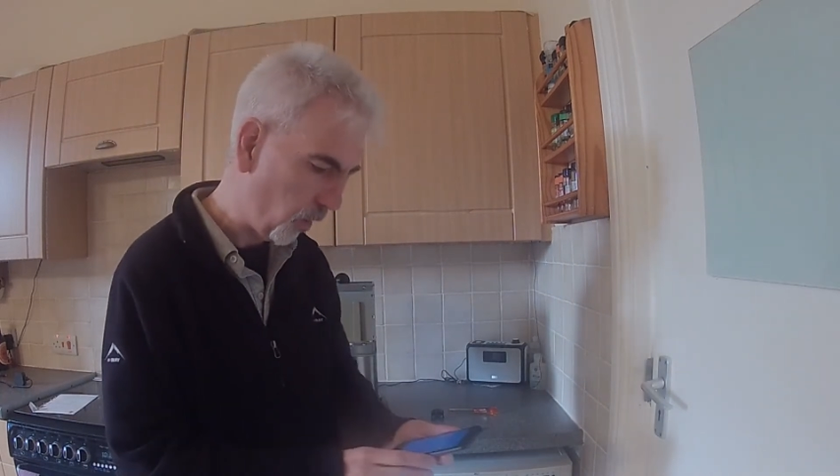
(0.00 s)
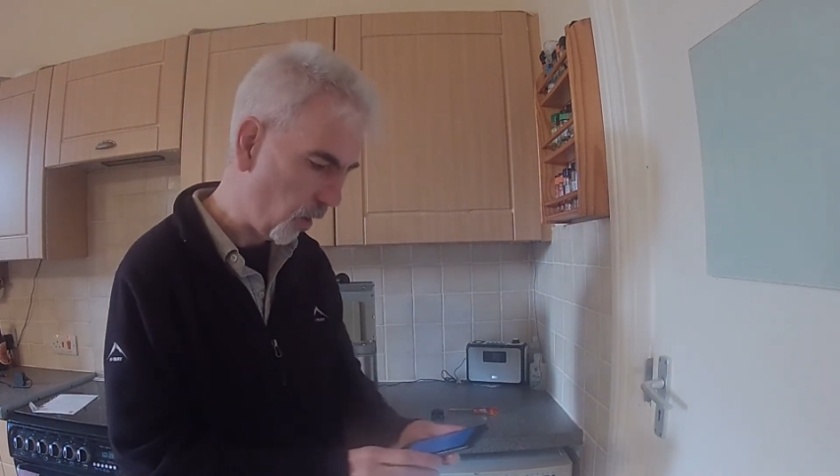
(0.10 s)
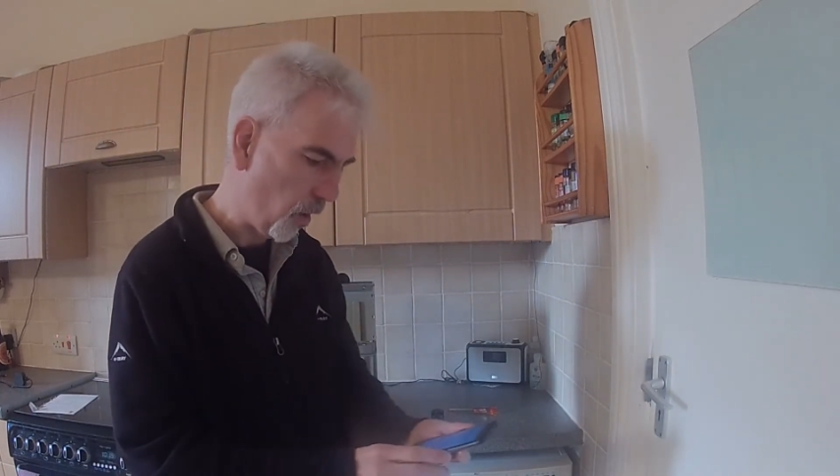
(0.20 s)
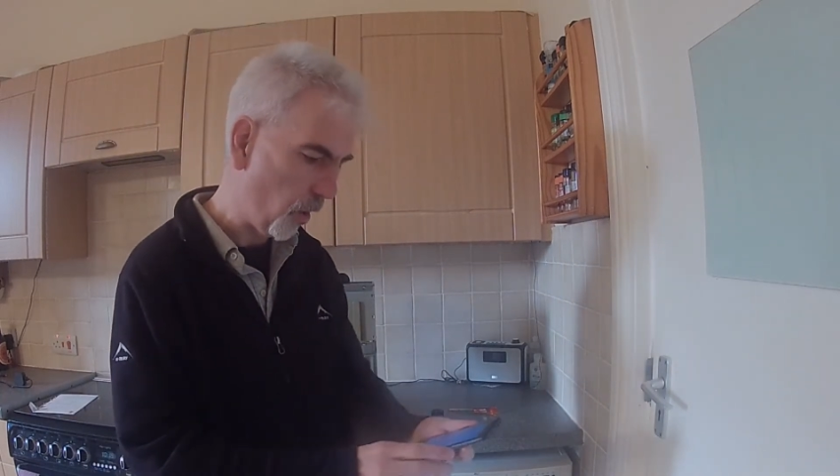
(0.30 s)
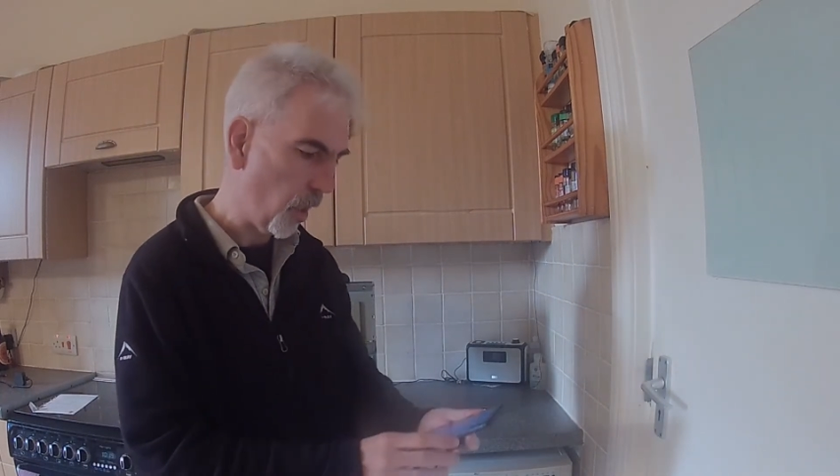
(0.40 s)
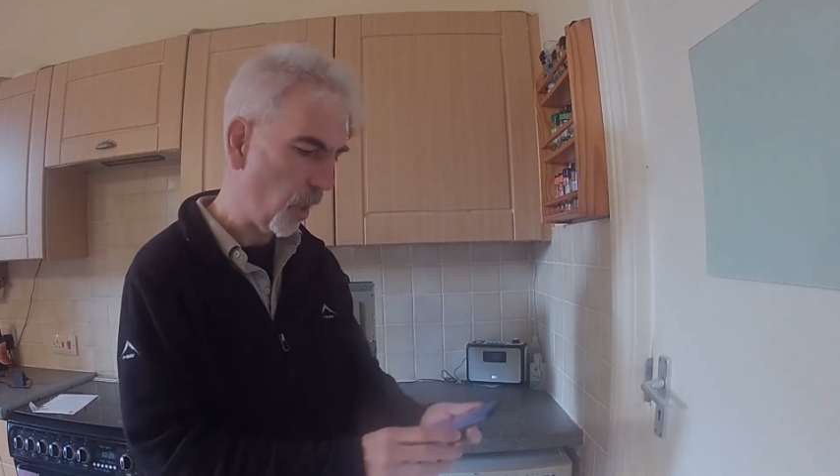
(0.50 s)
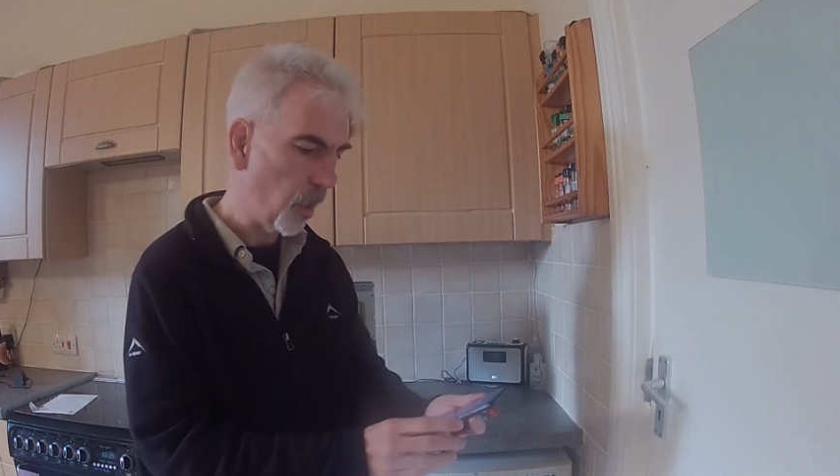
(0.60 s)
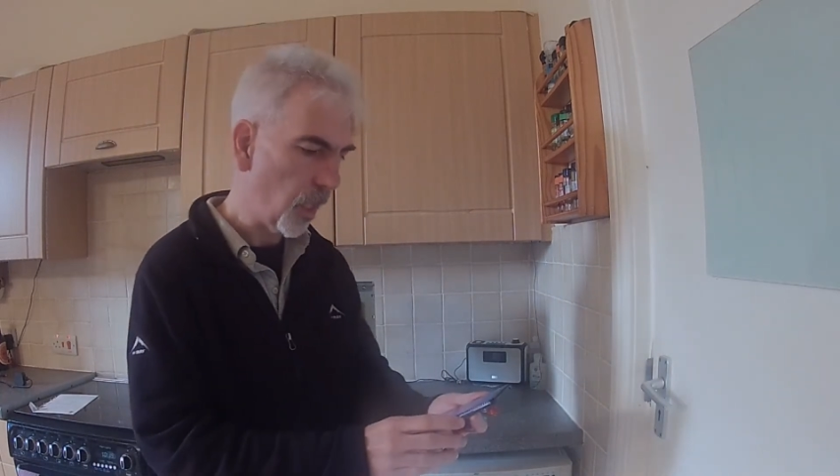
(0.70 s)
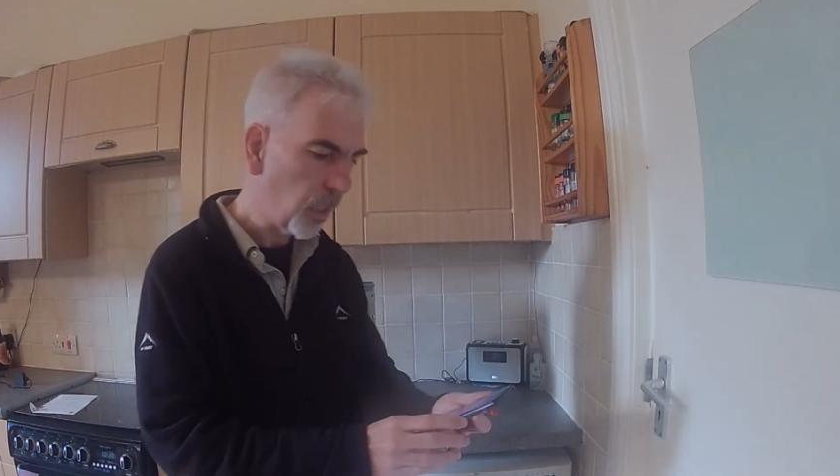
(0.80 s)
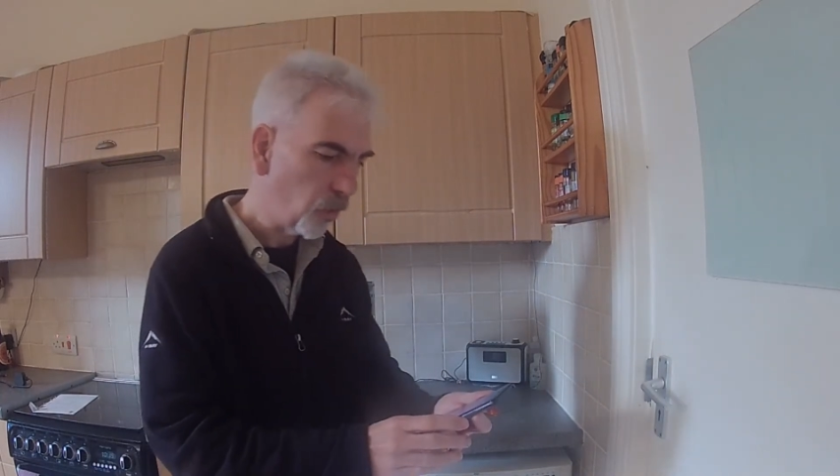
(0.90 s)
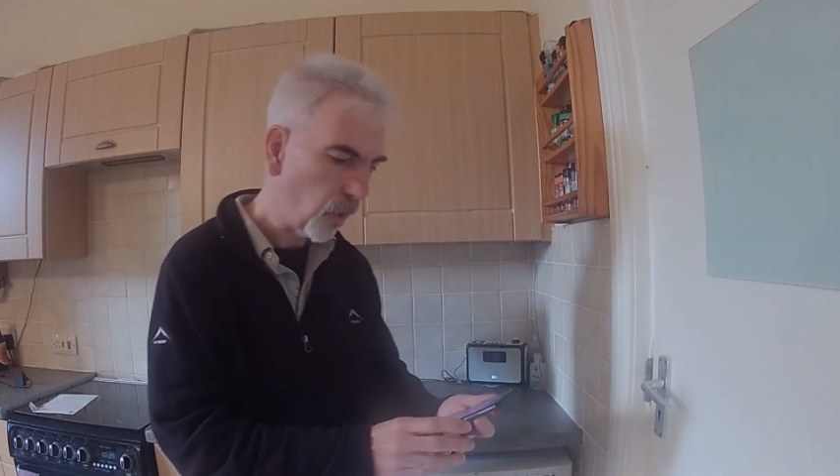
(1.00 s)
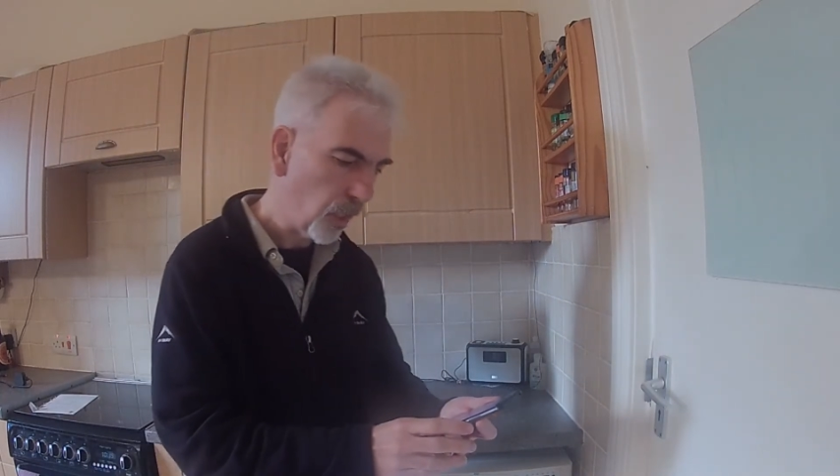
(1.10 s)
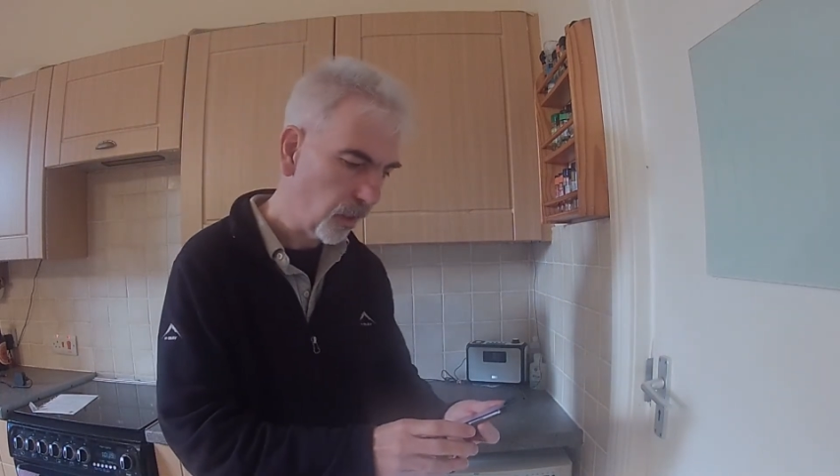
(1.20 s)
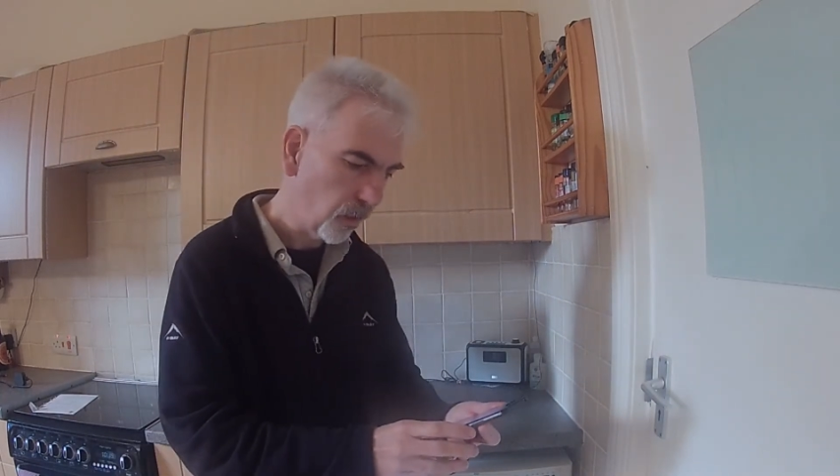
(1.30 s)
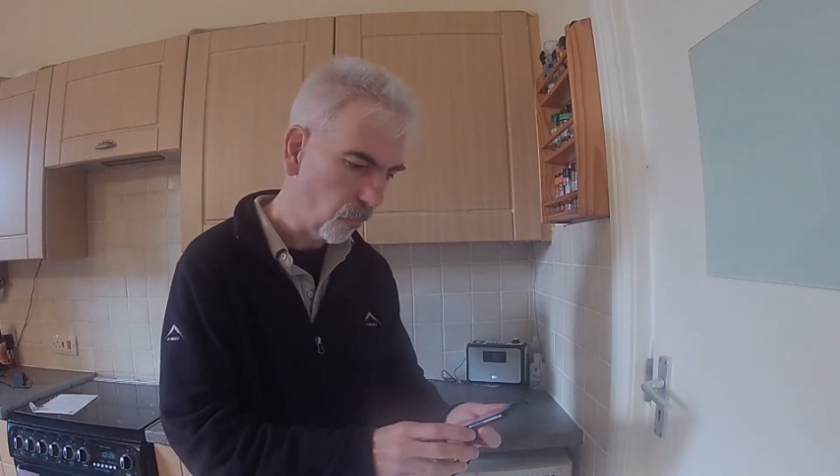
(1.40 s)
on
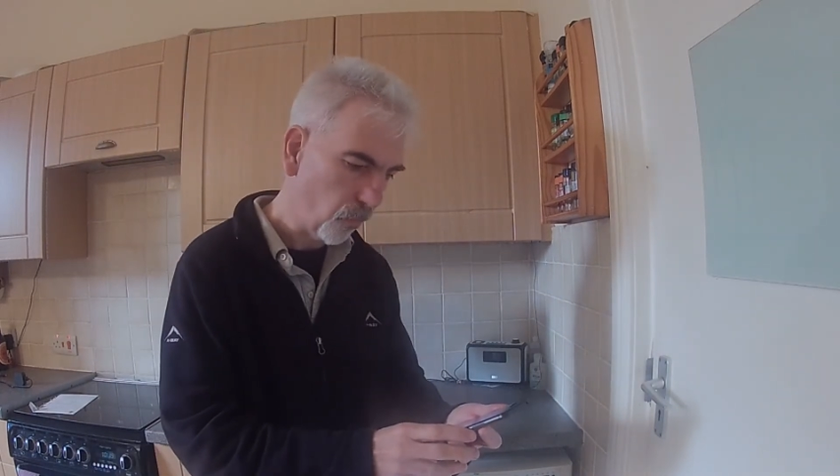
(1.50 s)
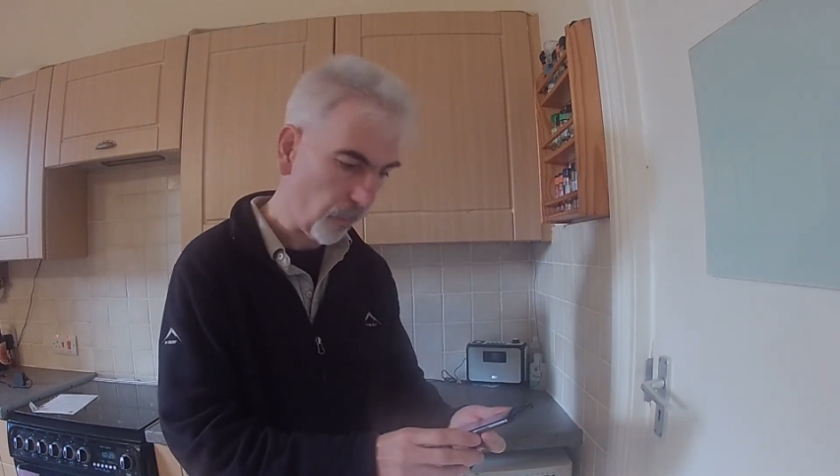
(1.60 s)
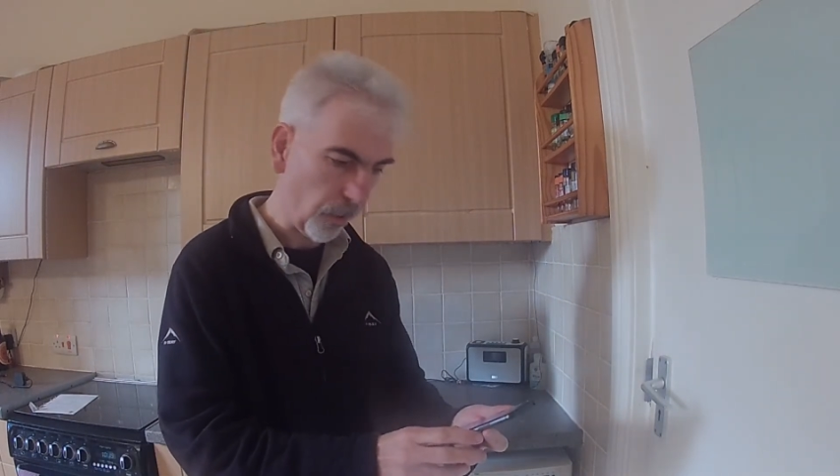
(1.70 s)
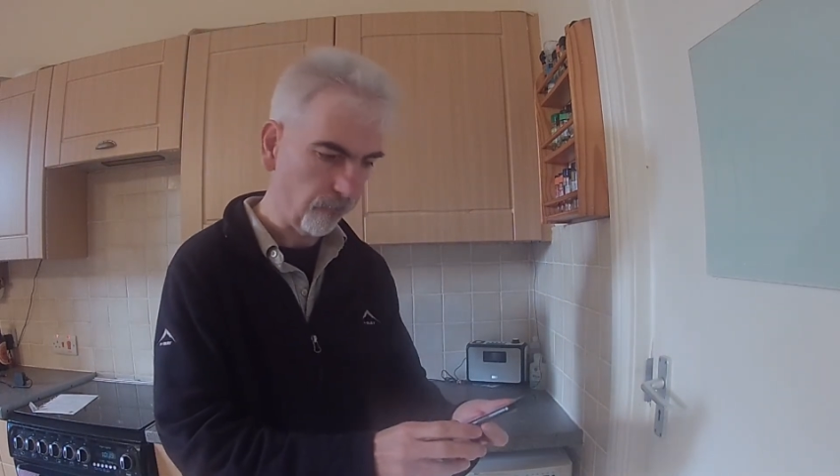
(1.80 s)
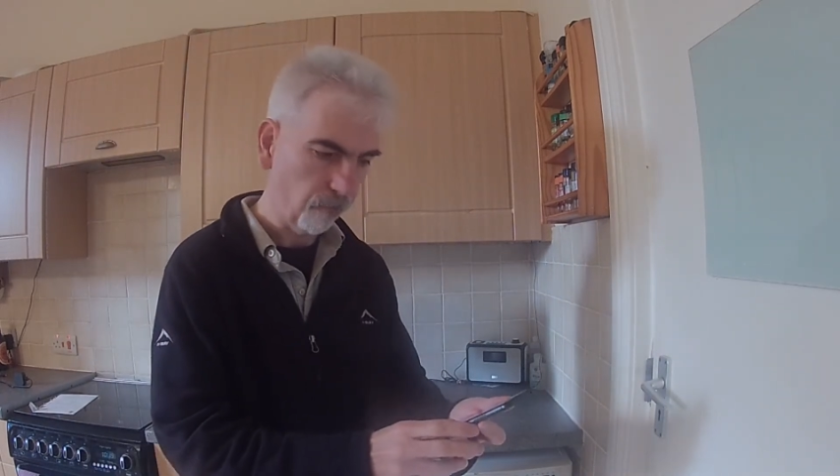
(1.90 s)
nitrile rubber,